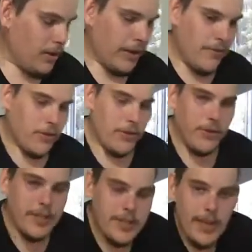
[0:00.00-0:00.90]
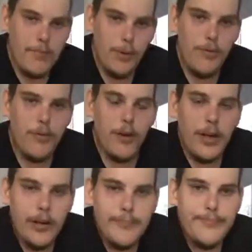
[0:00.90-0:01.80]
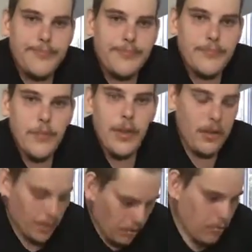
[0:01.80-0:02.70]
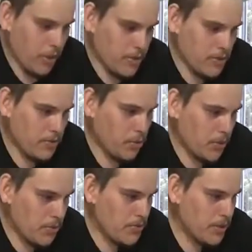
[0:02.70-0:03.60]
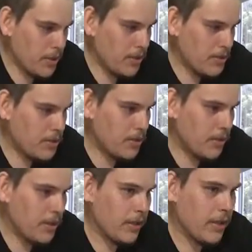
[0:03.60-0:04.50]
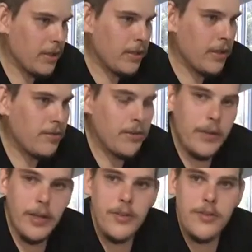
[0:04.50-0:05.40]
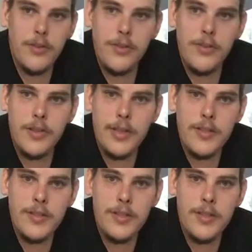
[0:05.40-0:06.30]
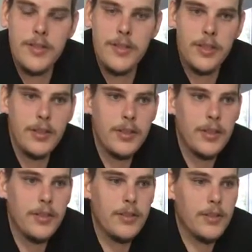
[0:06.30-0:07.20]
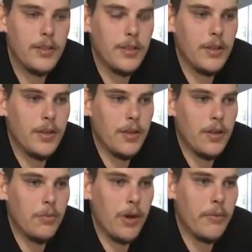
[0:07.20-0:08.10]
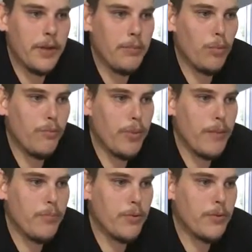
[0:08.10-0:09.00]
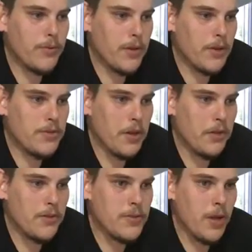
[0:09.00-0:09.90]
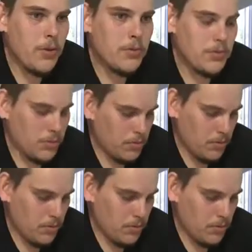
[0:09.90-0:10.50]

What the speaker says: Another good example for roasted wattle seed is even use it as a seasoning, rub it in with pepper and salt,